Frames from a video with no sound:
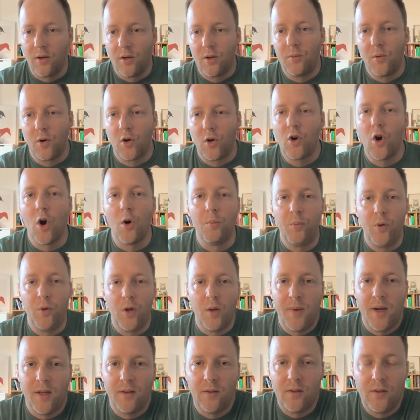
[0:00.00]

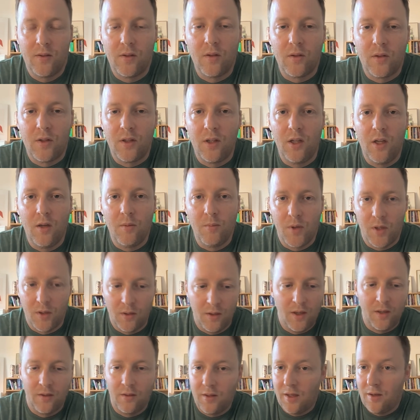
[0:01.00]
complement the team
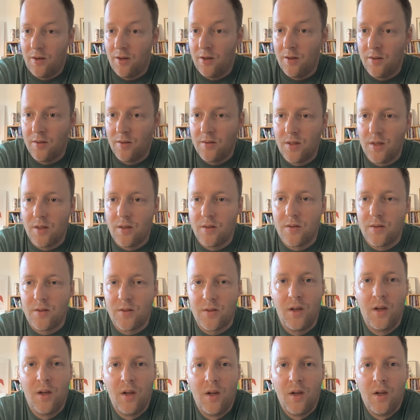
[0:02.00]
and
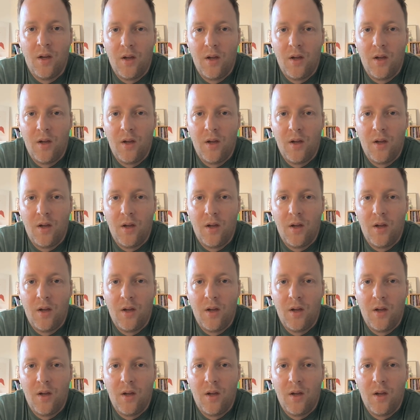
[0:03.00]
since